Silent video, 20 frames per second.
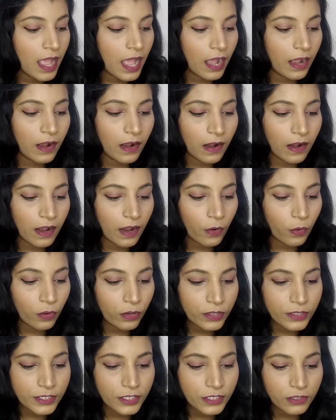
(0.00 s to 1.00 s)
uh,
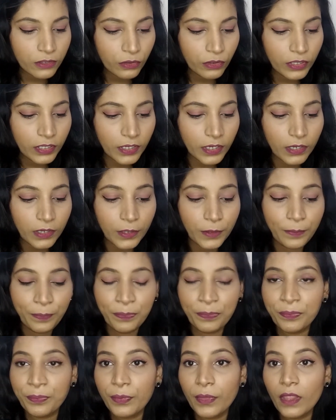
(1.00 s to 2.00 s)
also um,